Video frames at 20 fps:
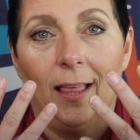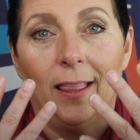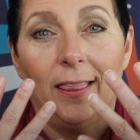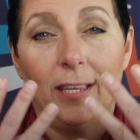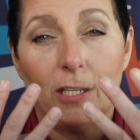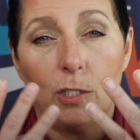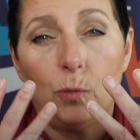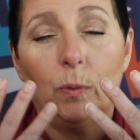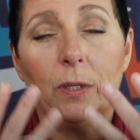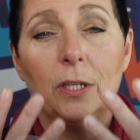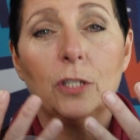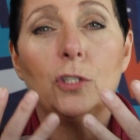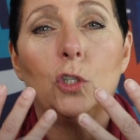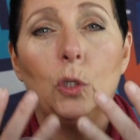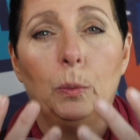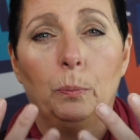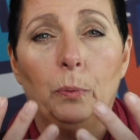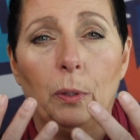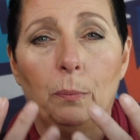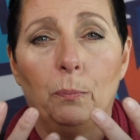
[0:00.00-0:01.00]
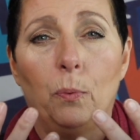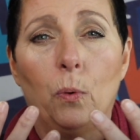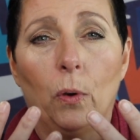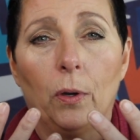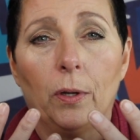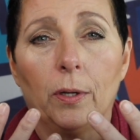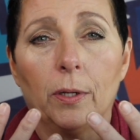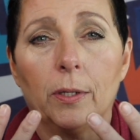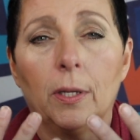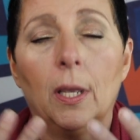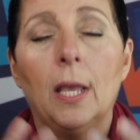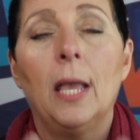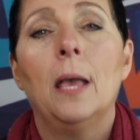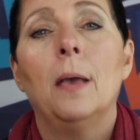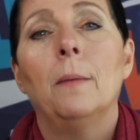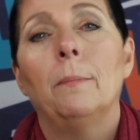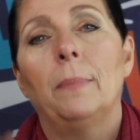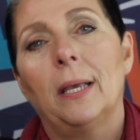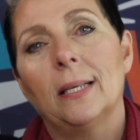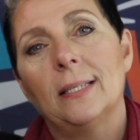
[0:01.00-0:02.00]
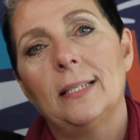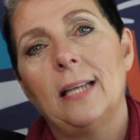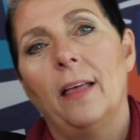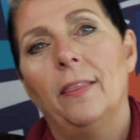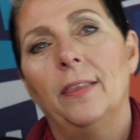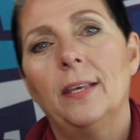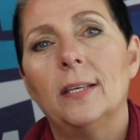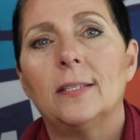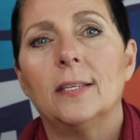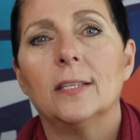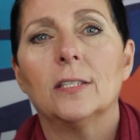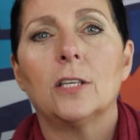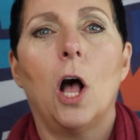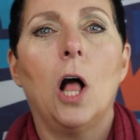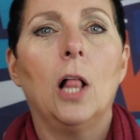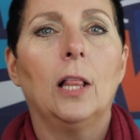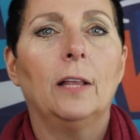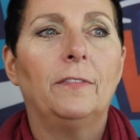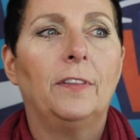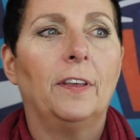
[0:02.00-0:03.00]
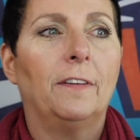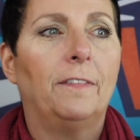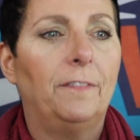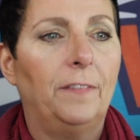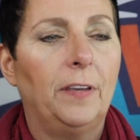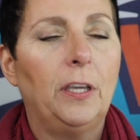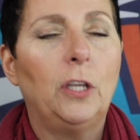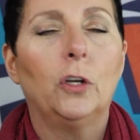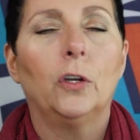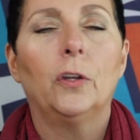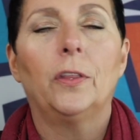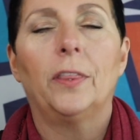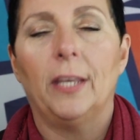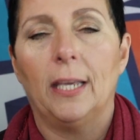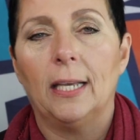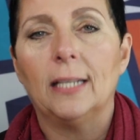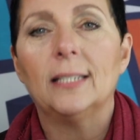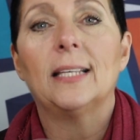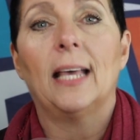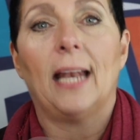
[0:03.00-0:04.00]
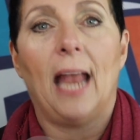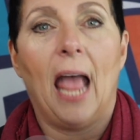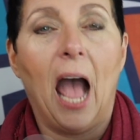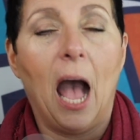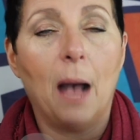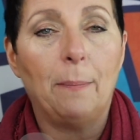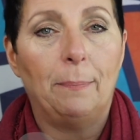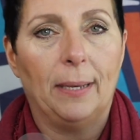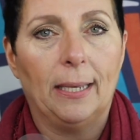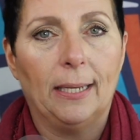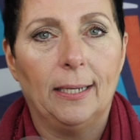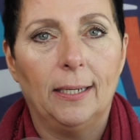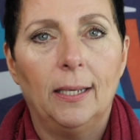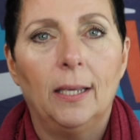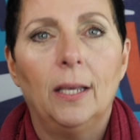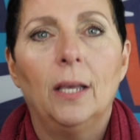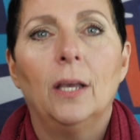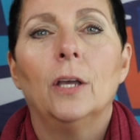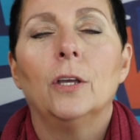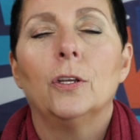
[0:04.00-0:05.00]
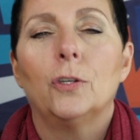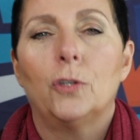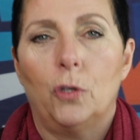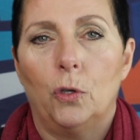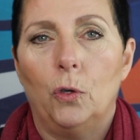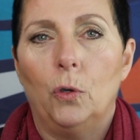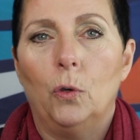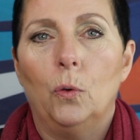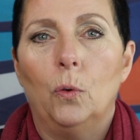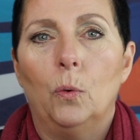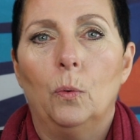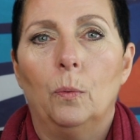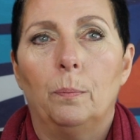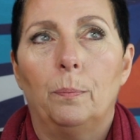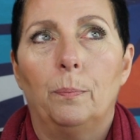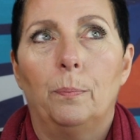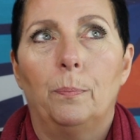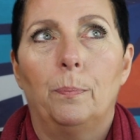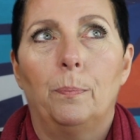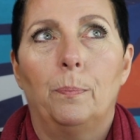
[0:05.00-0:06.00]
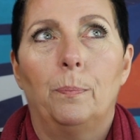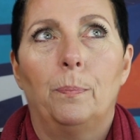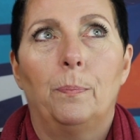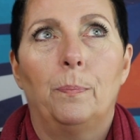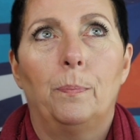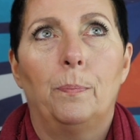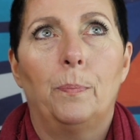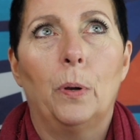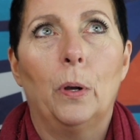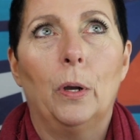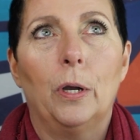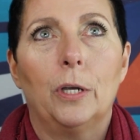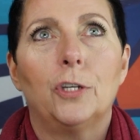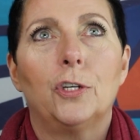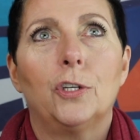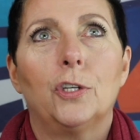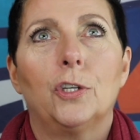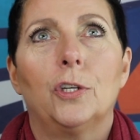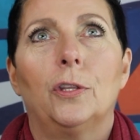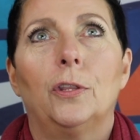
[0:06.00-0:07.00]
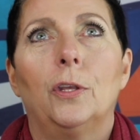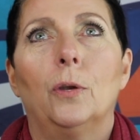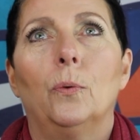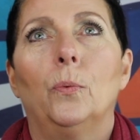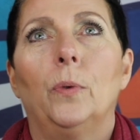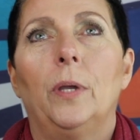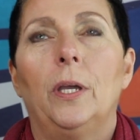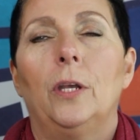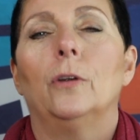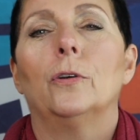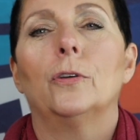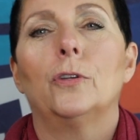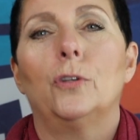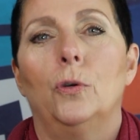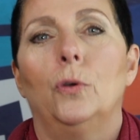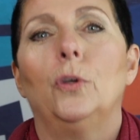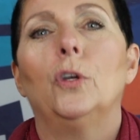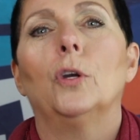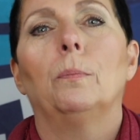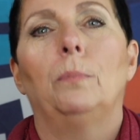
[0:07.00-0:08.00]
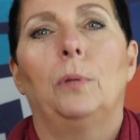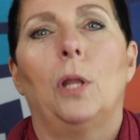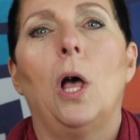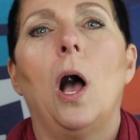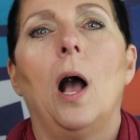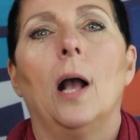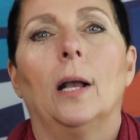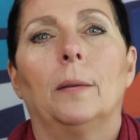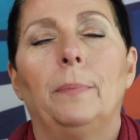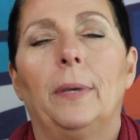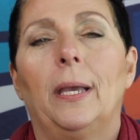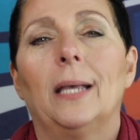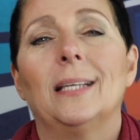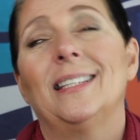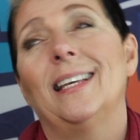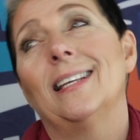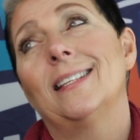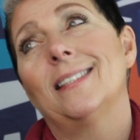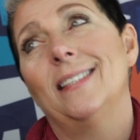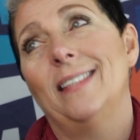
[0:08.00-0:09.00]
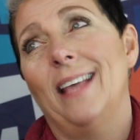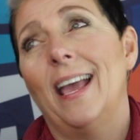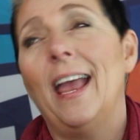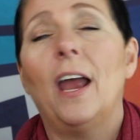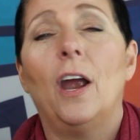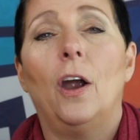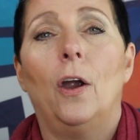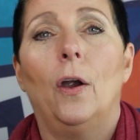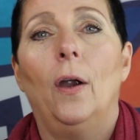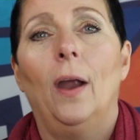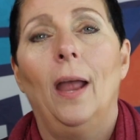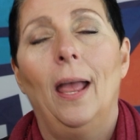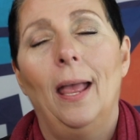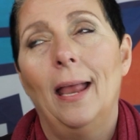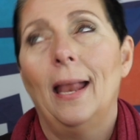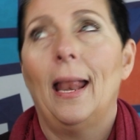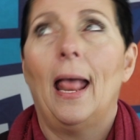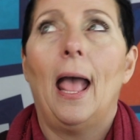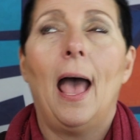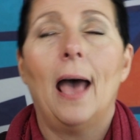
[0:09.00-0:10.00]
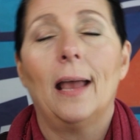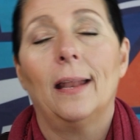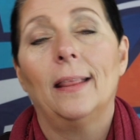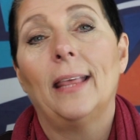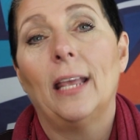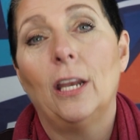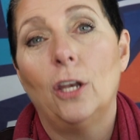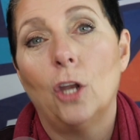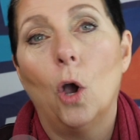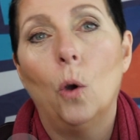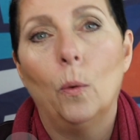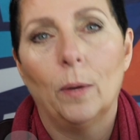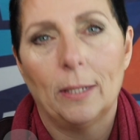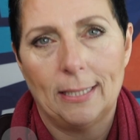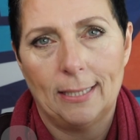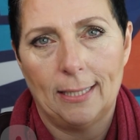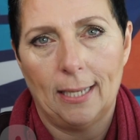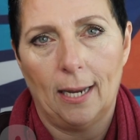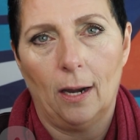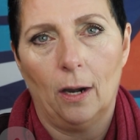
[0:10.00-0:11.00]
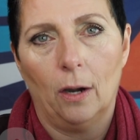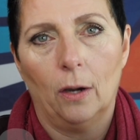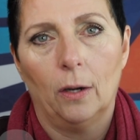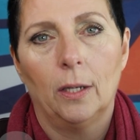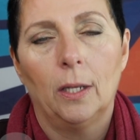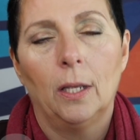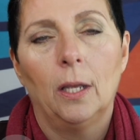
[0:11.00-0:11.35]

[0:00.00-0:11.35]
This one is super important, because now this is all of the feeder things that happen to push the reader to your blog, because it's there, and how do they know it's there?